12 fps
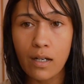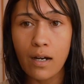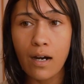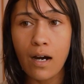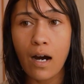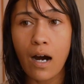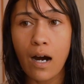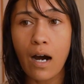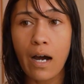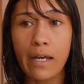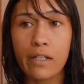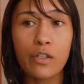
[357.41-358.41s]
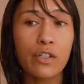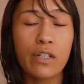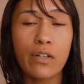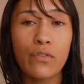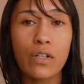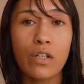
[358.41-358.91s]
But I couldn't
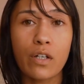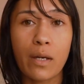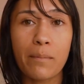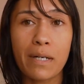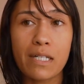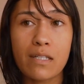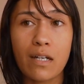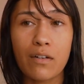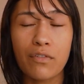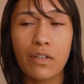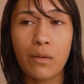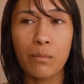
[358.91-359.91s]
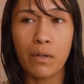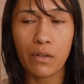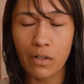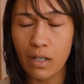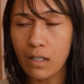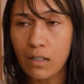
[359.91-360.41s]
even look at myself in the
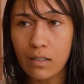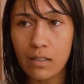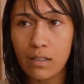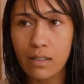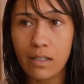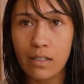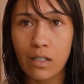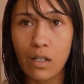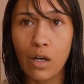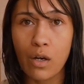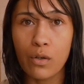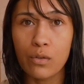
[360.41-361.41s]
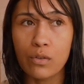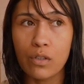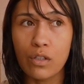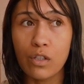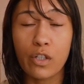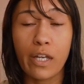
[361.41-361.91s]
mirror, let alone
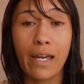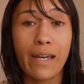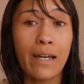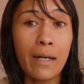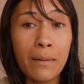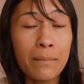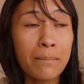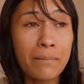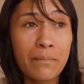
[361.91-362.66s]
look at him